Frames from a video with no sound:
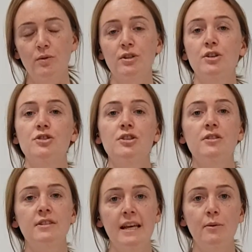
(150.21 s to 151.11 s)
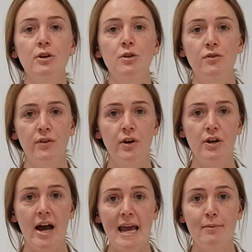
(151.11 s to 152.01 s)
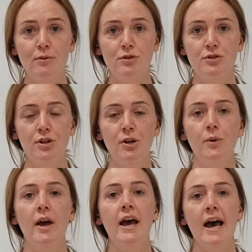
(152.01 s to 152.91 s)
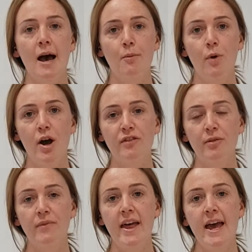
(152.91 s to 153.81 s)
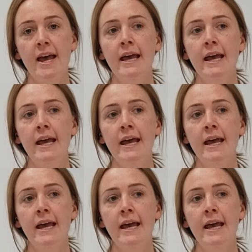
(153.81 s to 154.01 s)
So just see what you feel like you're able to do and work from there.